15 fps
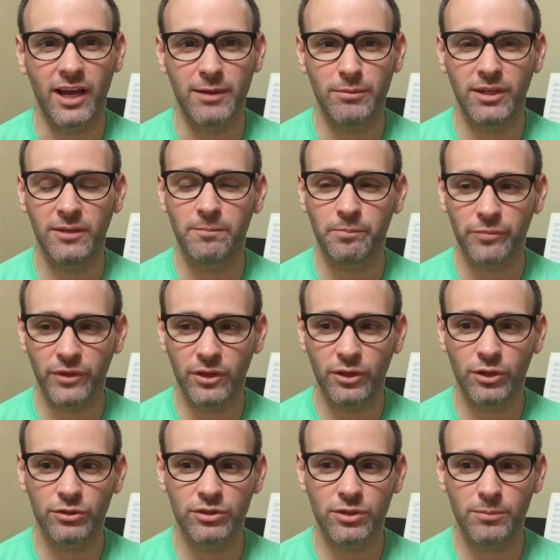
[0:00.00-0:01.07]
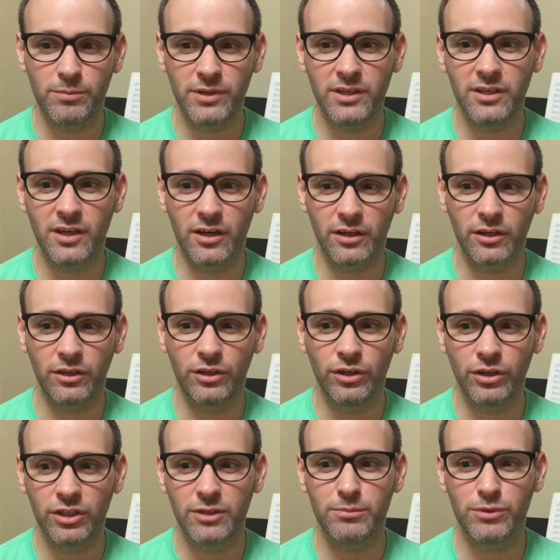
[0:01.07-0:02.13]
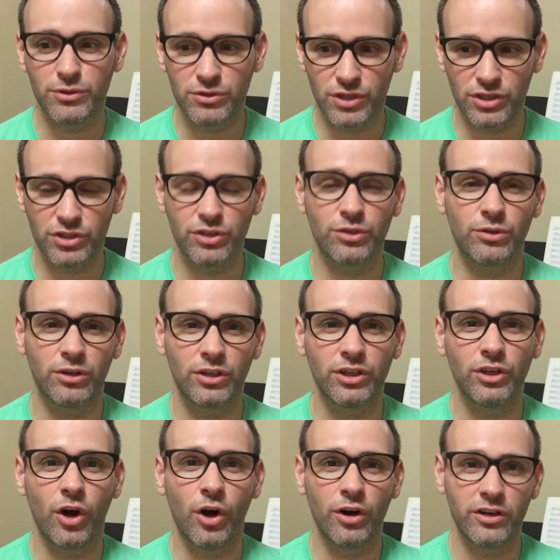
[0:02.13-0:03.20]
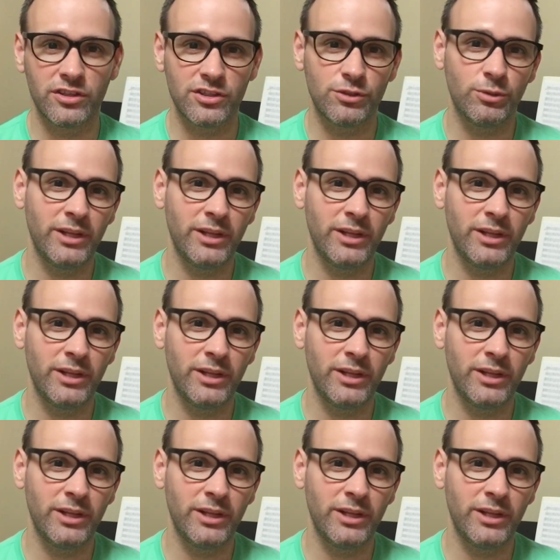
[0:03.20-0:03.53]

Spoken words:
I mean, you know, to be a good musician or a good artist,